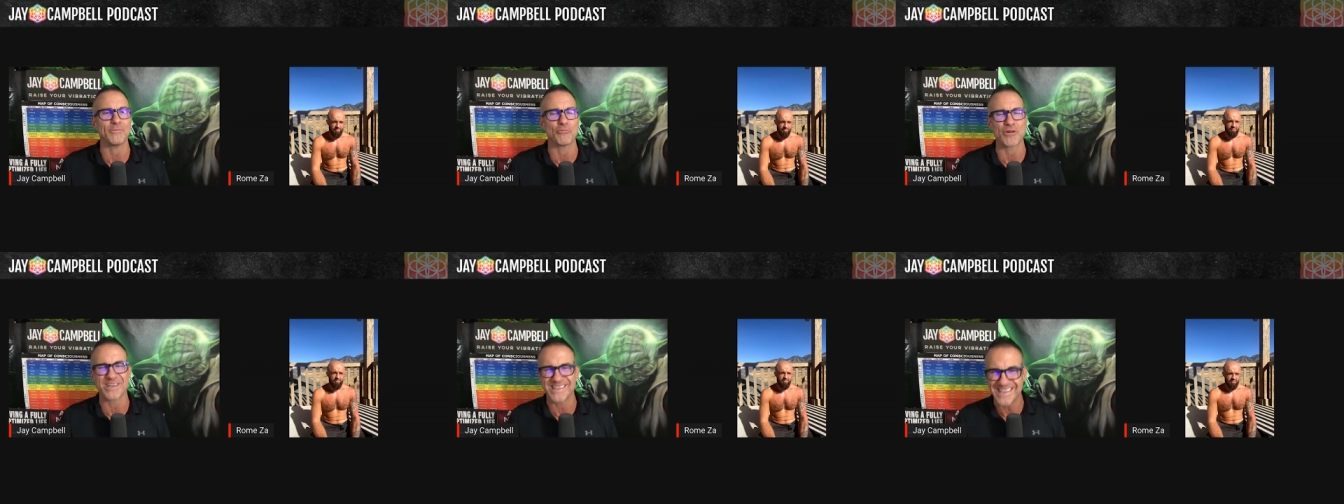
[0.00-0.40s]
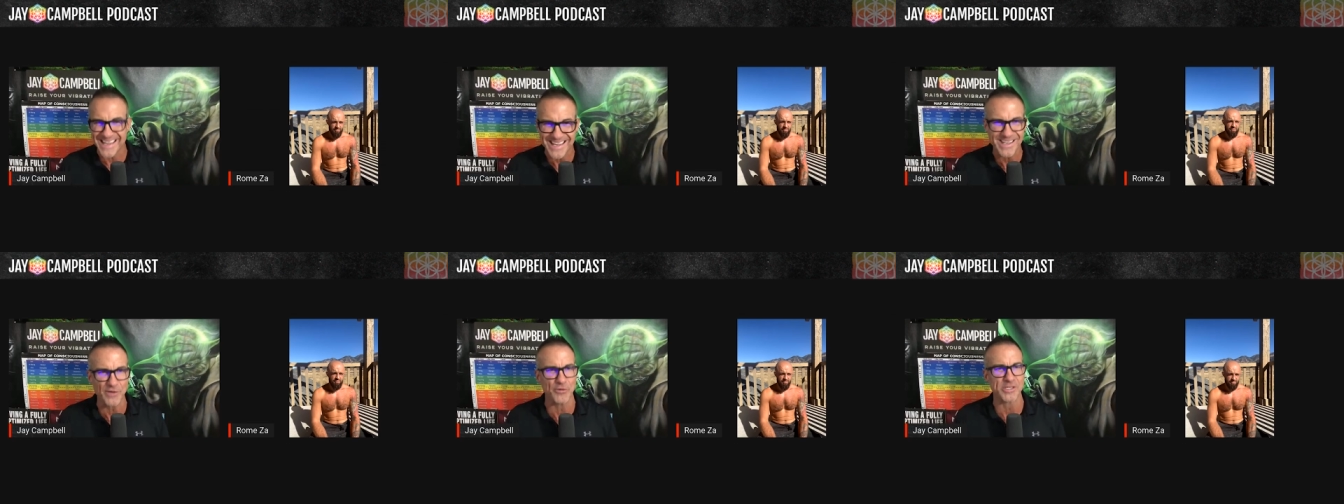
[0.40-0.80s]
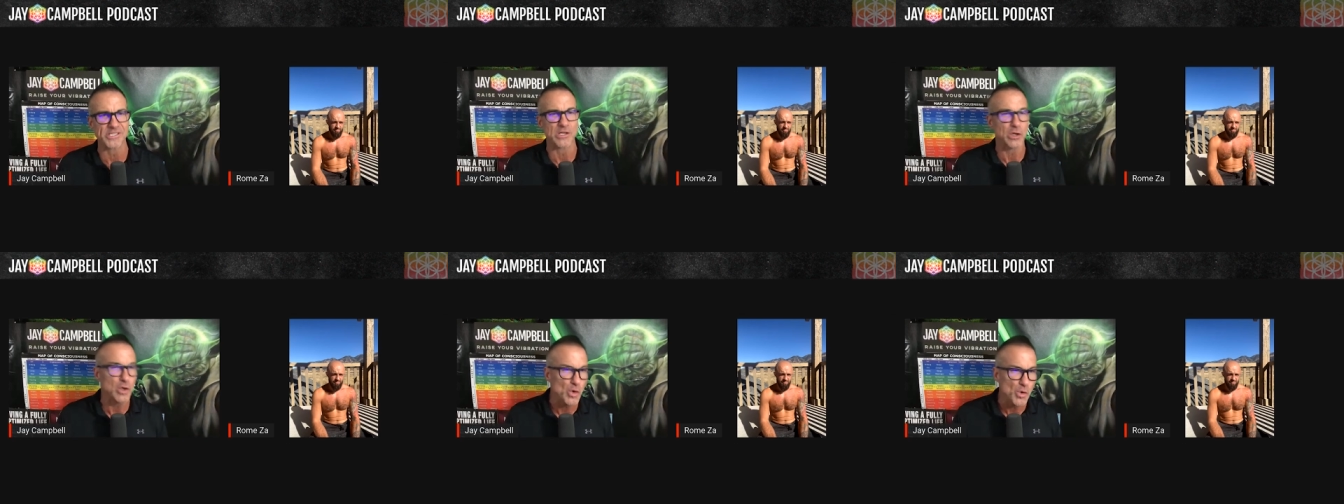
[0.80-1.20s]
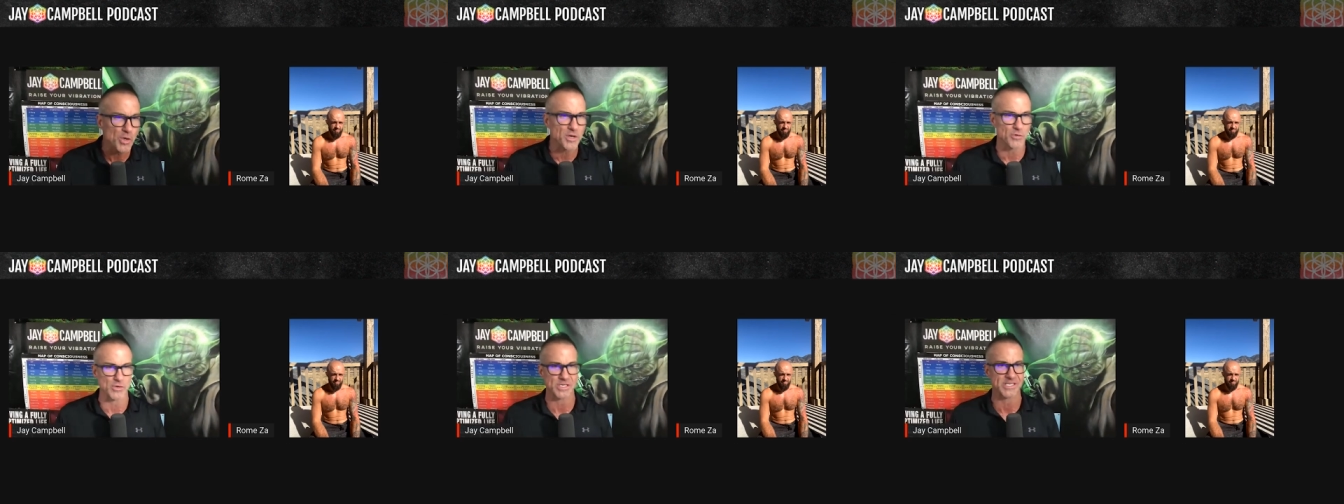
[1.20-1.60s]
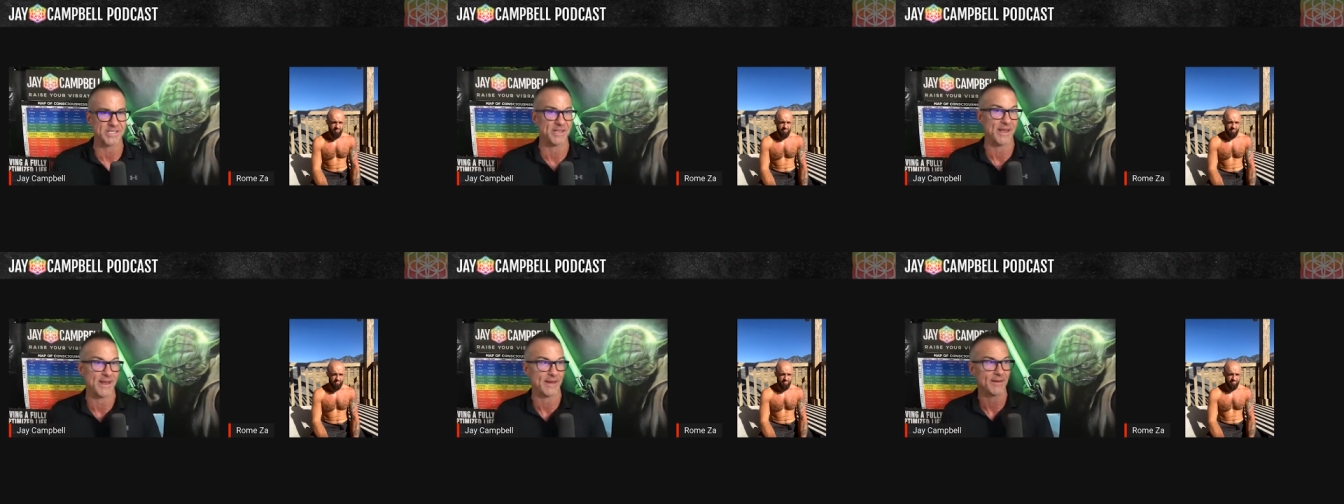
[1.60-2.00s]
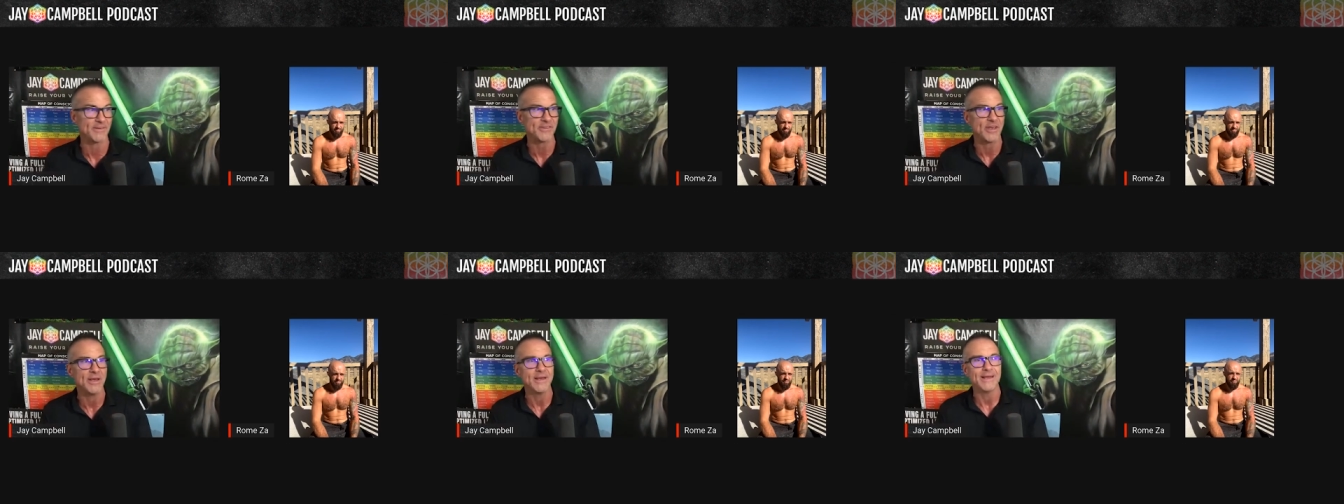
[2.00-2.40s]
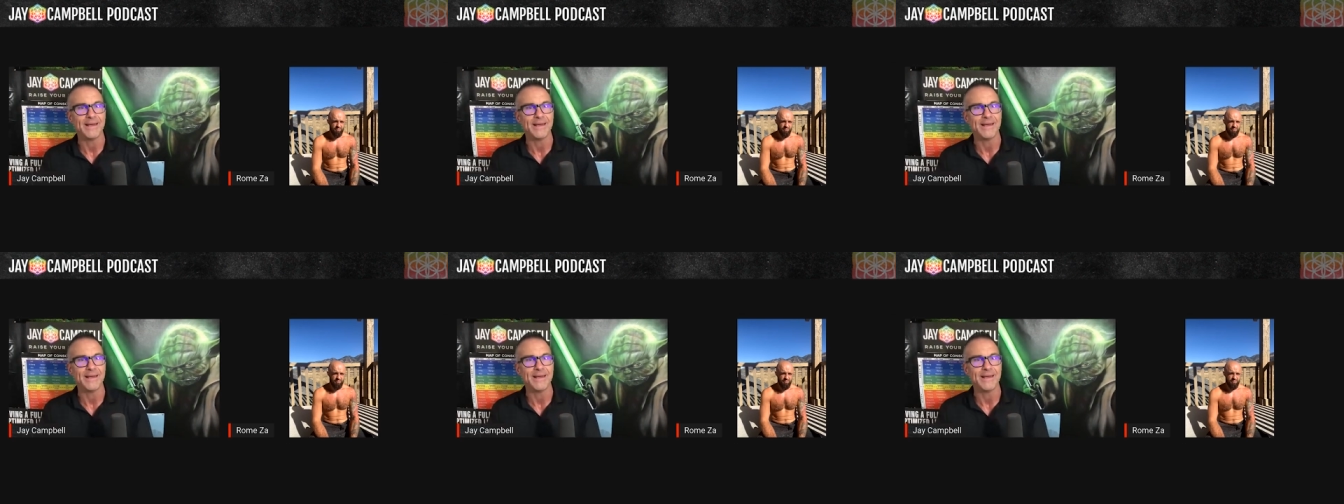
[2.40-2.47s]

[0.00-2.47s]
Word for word: ridiculous, ludicrous things.